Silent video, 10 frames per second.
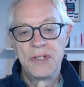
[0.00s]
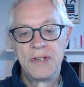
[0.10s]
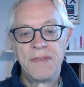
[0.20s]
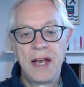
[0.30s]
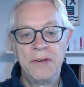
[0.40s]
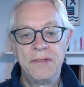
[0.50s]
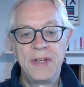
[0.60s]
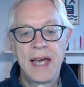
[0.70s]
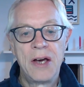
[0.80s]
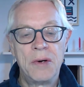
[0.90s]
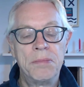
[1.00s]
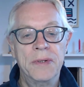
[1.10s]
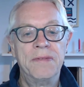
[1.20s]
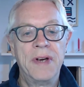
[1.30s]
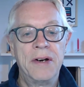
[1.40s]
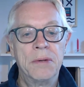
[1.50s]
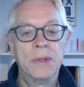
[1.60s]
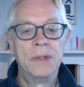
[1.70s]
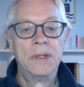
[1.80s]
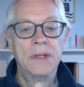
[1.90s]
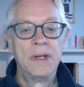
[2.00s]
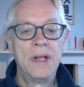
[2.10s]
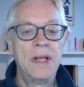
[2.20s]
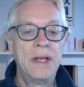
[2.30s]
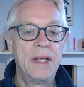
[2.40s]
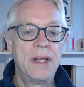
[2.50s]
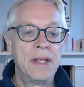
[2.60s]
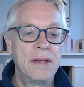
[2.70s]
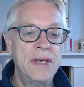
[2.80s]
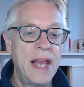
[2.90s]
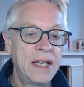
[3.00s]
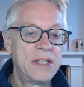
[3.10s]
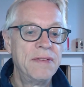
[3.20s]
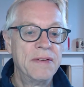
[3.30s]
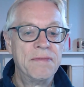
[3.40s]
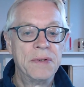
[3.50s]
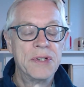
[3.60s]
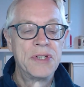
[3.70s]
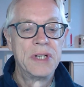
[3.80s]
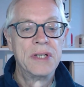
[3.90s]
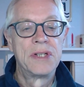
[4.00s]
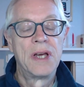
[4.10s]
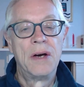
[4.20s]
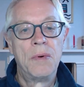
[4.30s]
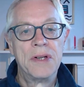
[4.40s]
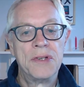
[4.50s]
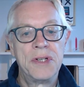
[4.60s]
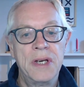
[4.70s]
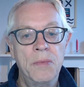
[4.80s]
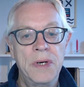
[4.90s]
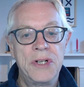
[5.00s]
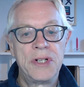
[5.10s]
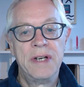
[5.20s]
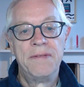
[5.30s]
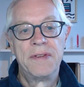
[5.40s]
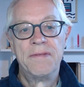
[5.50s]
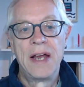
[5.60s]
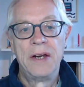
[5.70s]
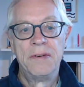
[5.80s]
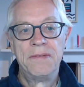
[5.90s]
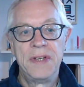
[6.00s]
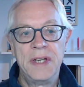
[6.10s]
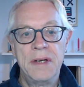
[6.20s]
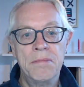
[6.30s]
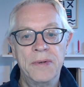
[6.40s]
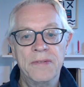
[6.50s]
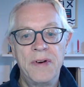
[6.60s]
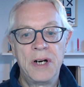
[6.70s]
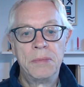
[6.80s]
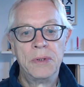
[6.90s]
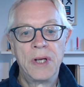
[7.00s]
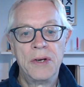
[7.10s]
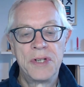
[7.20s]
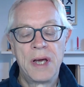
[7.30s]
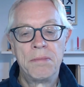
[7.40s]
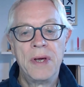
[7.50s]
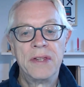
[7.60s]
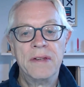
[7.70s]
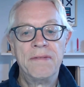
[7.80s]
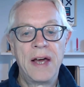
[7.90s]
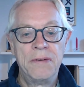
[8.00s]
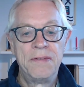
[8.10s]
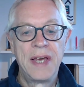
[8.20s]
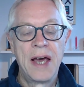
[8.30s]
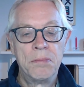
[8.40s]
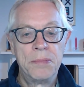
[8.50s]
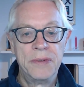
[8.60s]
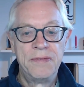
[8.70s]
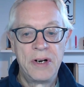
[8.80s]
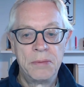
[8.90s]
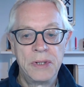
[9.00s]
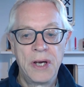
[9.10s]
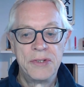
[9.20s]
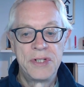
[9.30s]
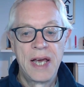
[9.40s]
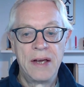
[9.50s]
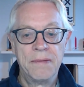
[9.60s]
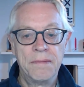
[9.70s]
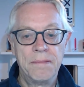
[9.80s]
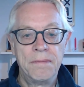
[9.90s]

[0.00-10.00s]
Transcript: does the value of the output variable. Negative influences are ones in which if the value of the input variable goes up, the value of the output variable goes down.